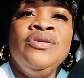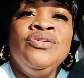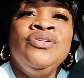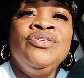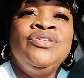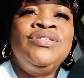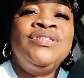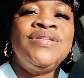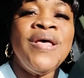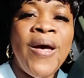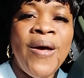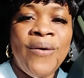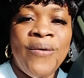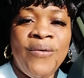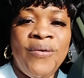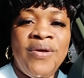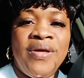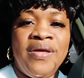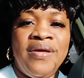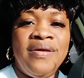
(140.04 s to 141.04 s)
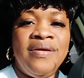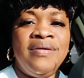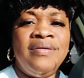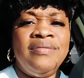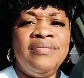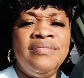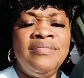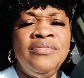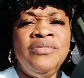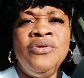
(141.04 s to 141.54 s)
So
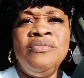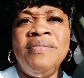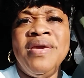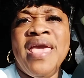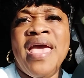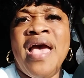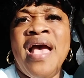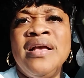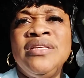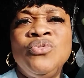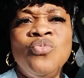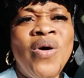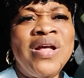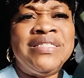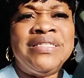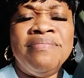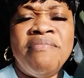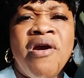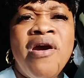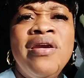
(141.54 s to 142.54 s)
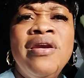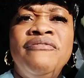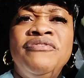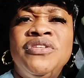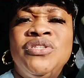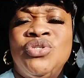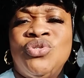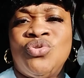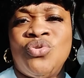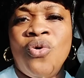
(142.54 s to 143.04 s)
you may ask, what's the moral of
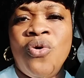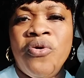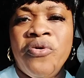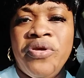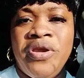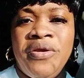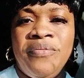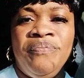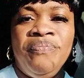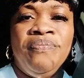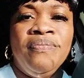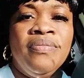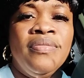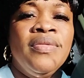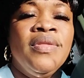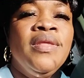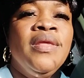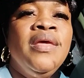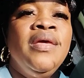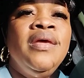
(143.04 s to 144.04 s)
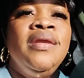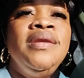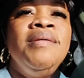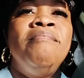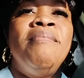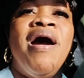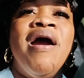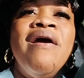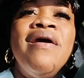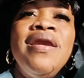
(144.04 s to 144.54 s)
the story? The
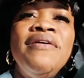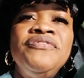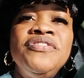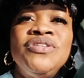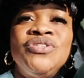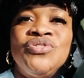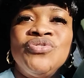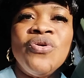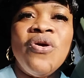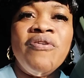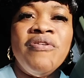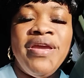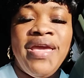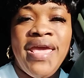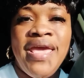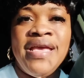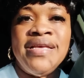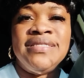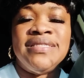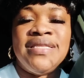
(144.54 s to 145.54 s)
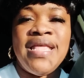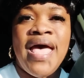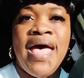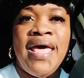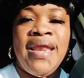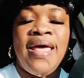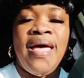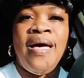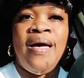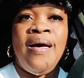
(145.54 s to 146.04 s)
moral of the story is that